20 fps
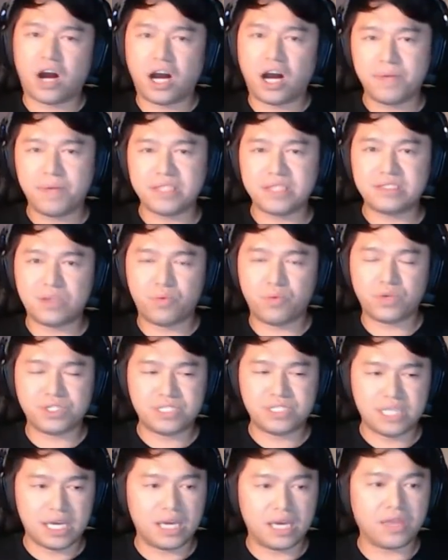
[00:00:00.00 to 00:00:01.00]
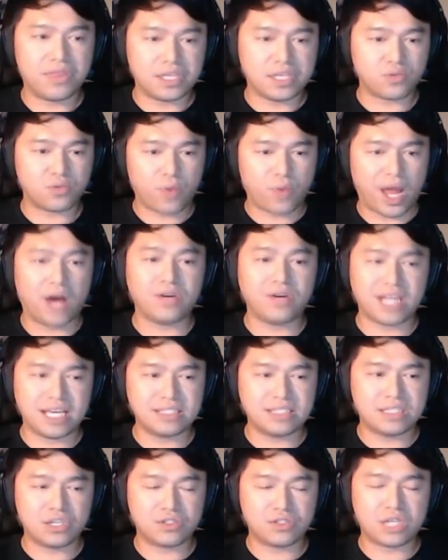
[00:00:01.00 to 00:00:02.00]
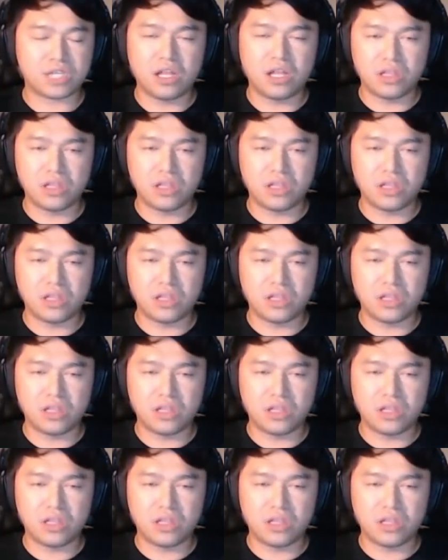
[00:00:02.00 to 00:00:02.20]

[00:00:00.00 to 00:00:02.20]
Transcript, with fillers: augments that we're seeing this round, is there's a